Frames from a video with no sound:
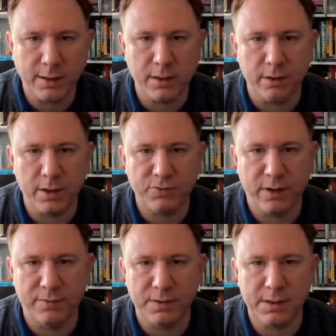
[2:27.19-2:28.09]
I don't know if that's
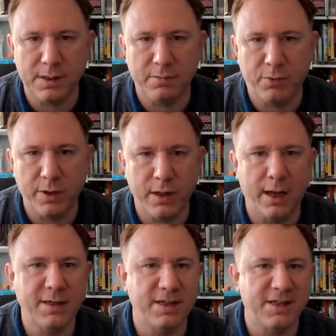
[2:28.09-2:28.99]
relevant at some point.
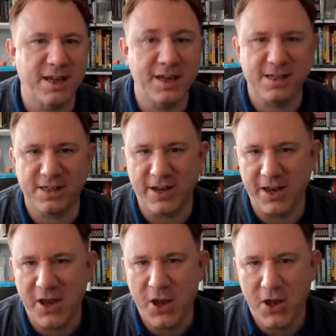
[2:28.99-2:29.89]
I didn't say
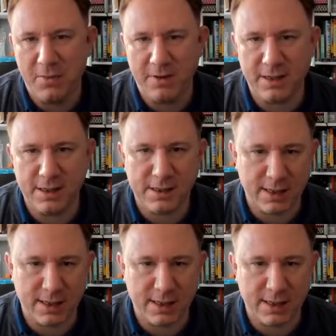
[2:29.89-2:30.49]
yesterday, but it does